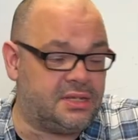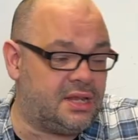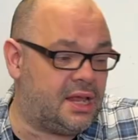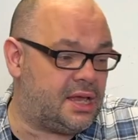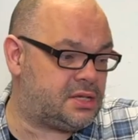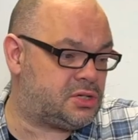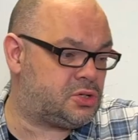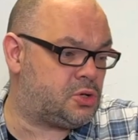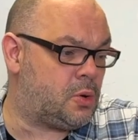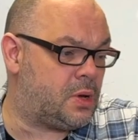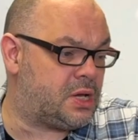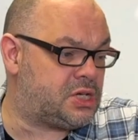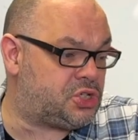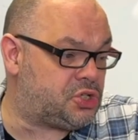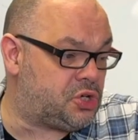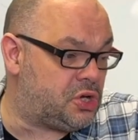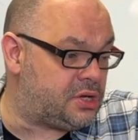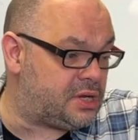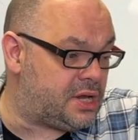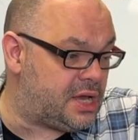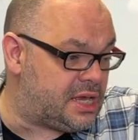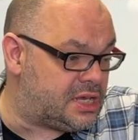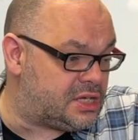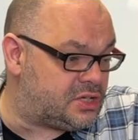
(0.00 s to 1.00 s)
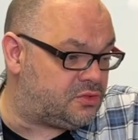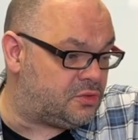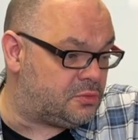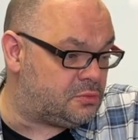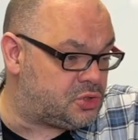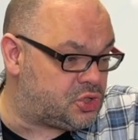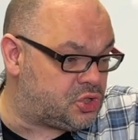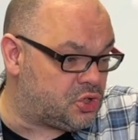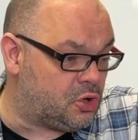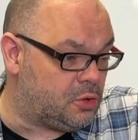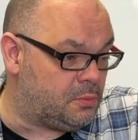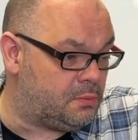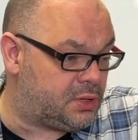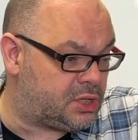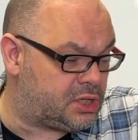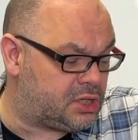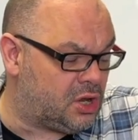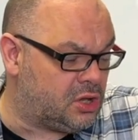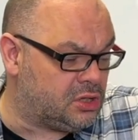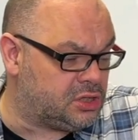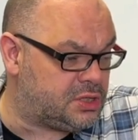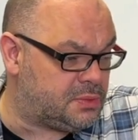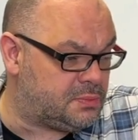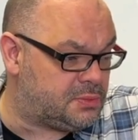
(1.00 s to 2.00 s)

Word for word: next question is from Sean McNulty